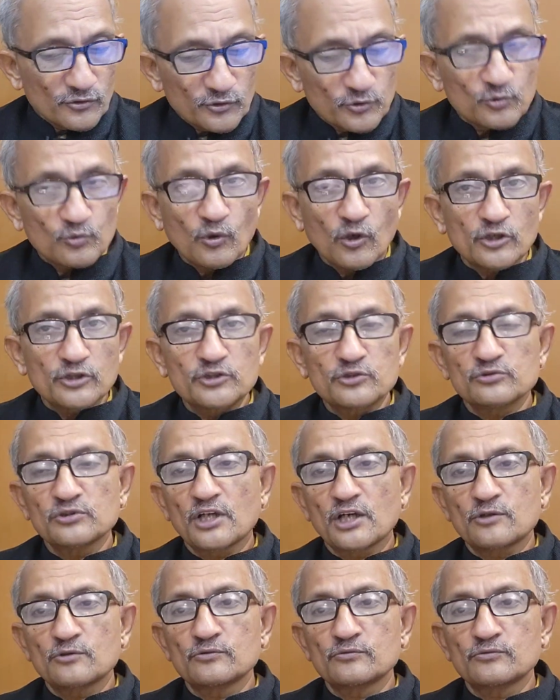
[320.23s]
you want to
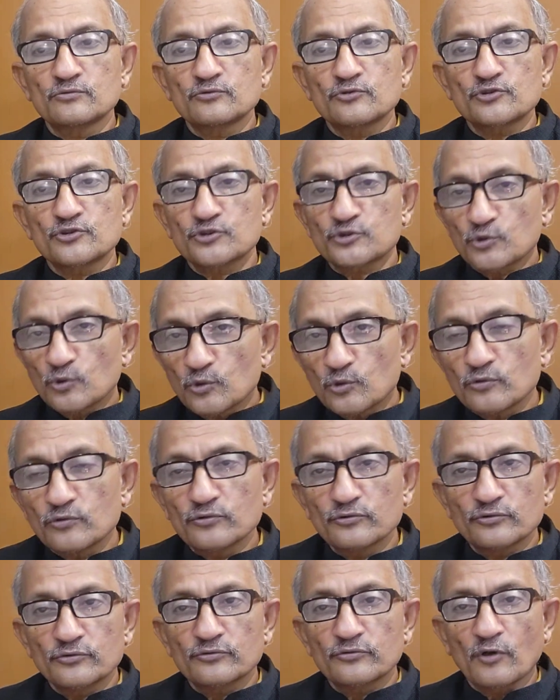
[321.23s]
now
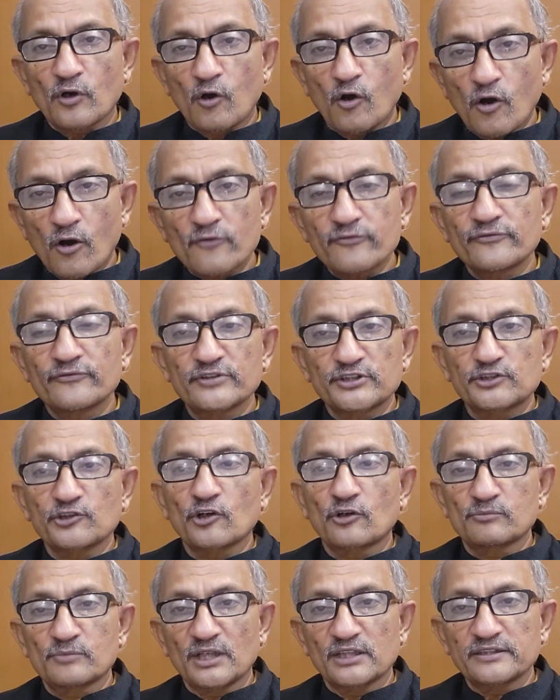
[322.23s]
show off with
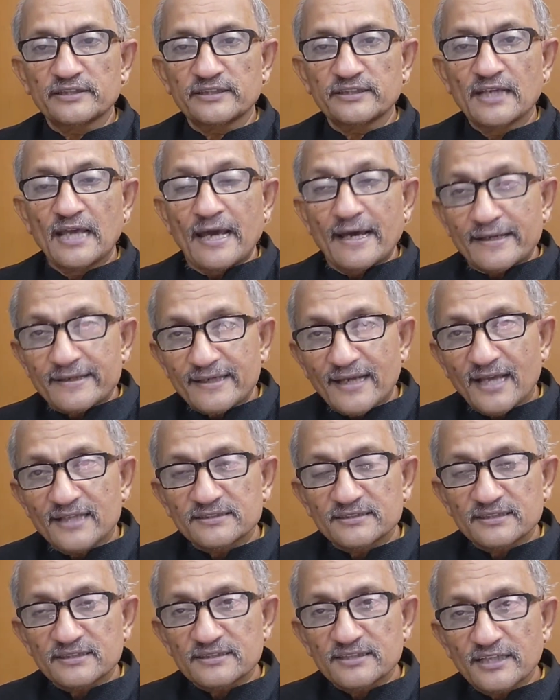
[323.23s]
your money
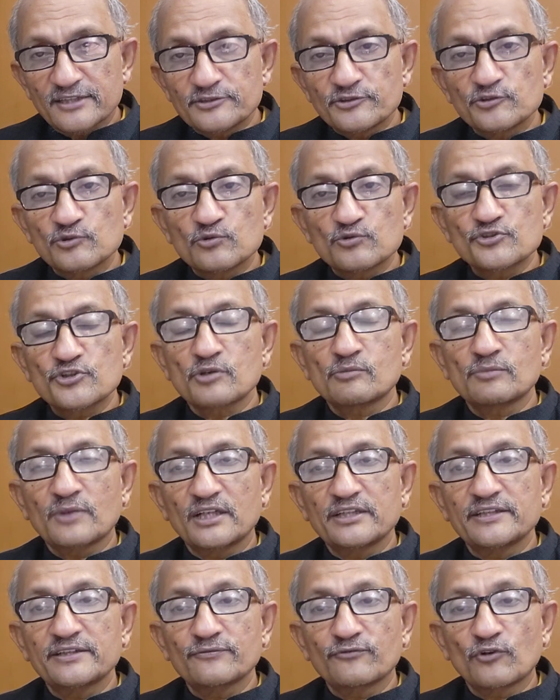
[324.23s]
rather than use your
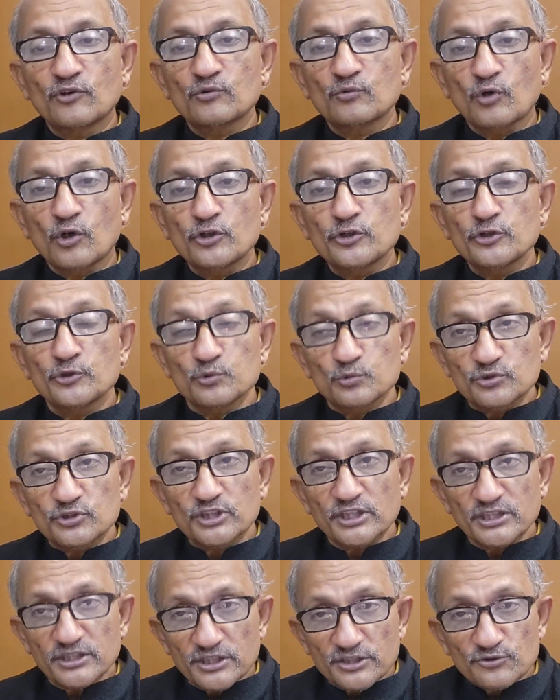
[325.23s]
money for what you
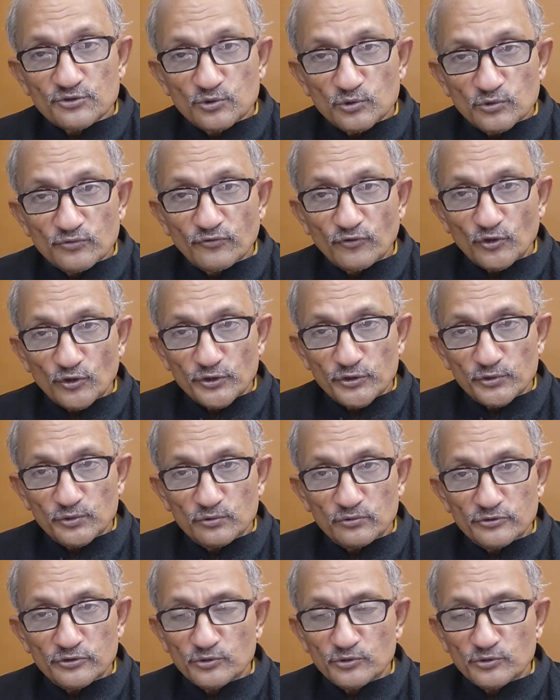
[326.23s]
think is good for you.